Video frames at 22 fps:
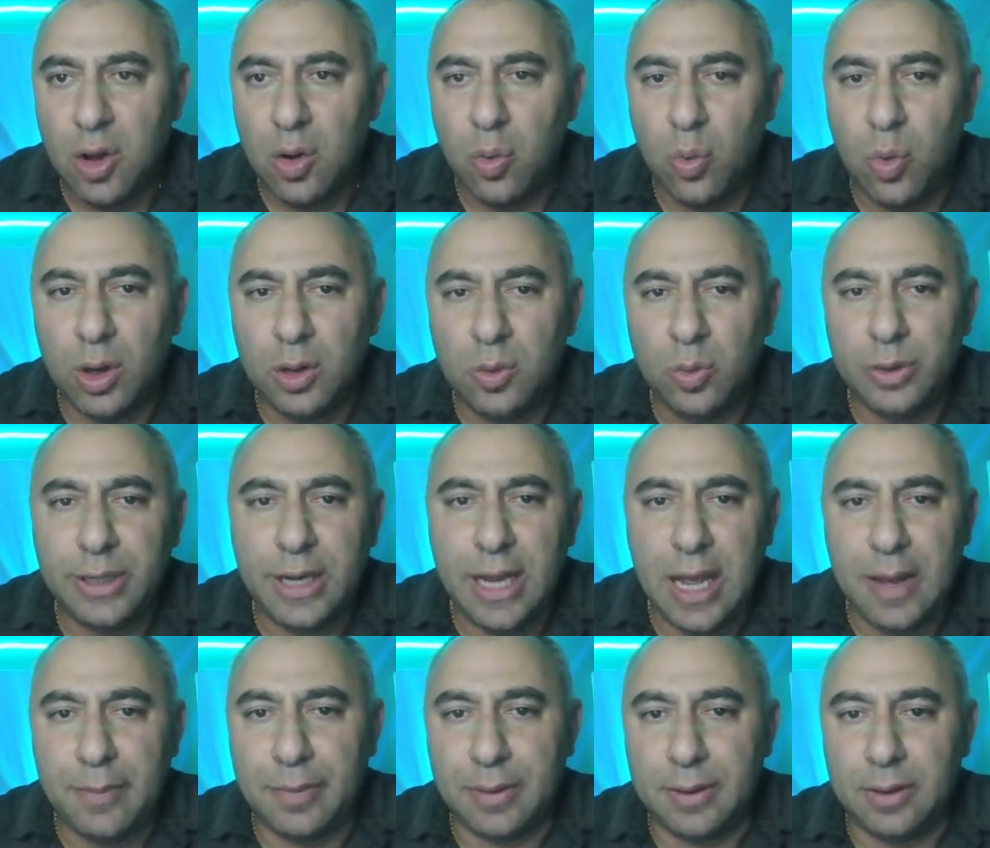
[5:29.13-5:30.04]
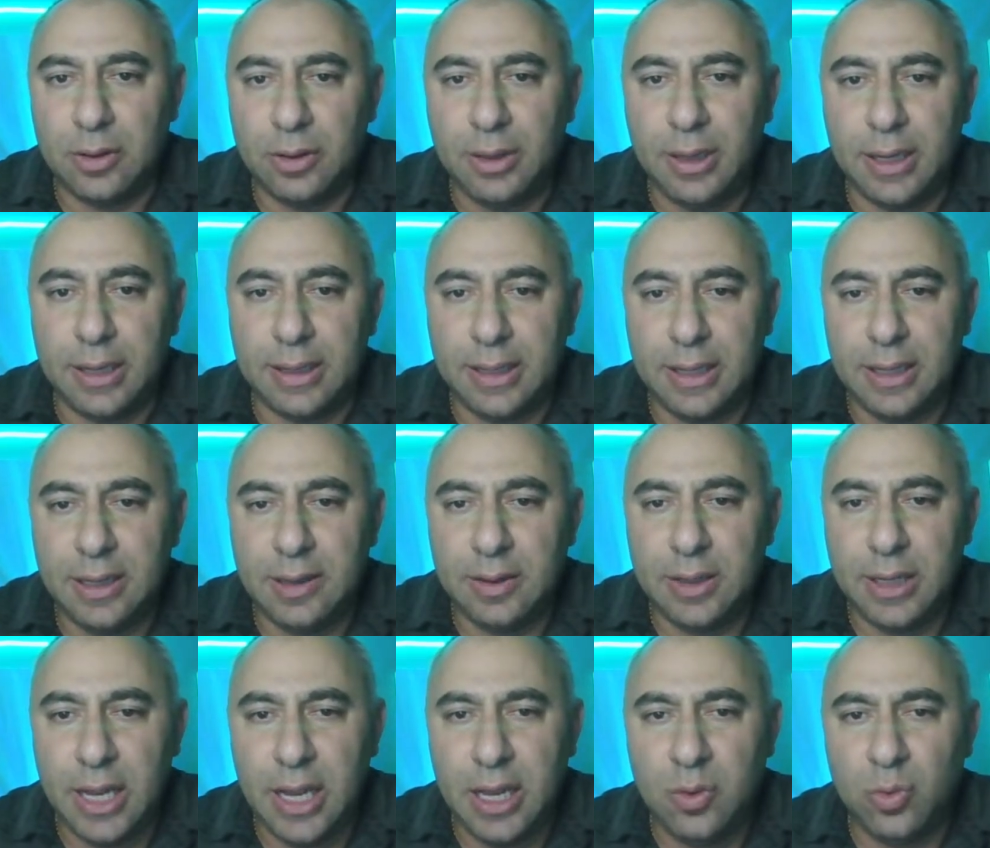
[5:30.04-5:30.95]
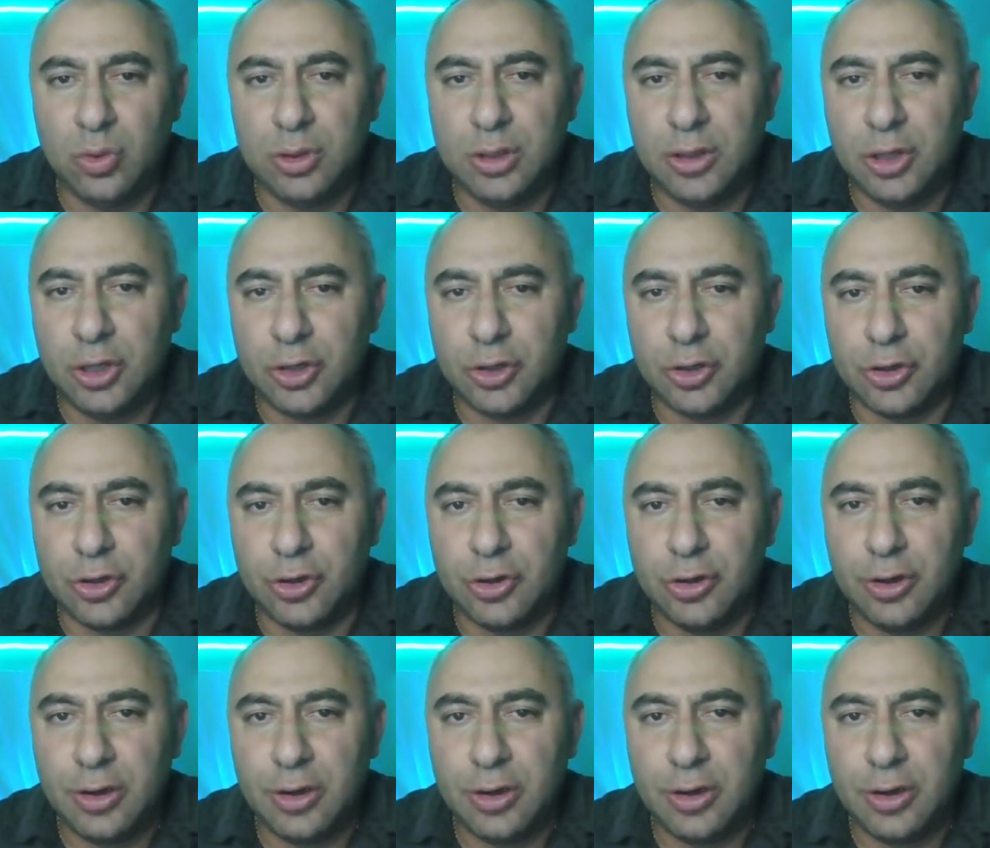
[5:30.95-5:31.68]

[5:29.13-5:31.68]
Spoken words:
What would happen? Okay, then take would occur,